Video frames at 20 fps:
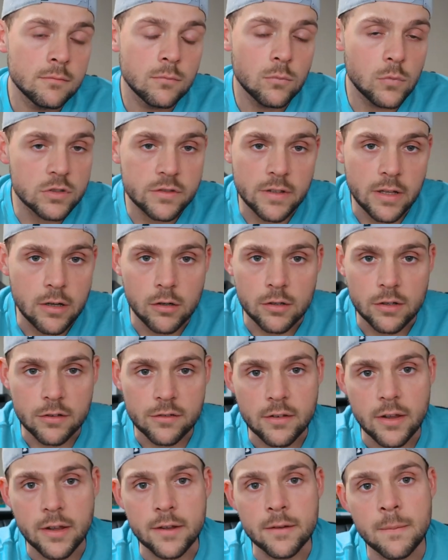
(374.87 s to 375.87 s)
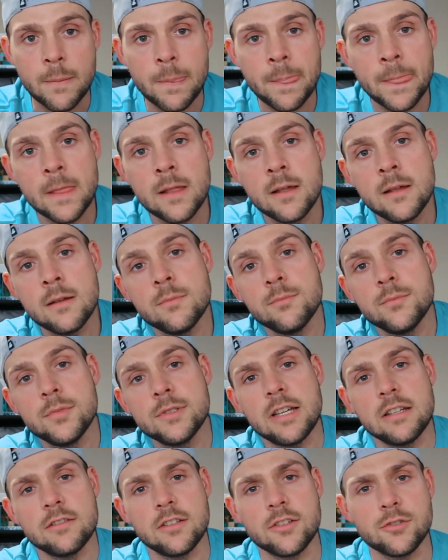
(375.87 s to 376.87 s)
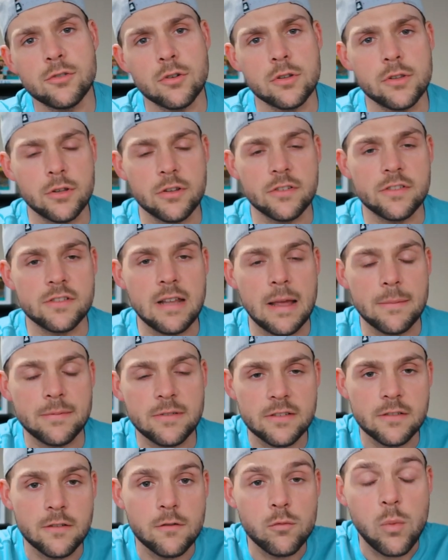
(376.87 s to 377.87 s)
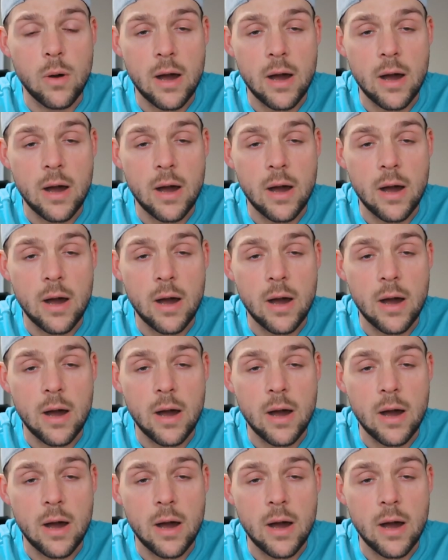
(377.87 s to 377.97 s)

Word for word: Wasn't that hard to say. That was a short little synopsis of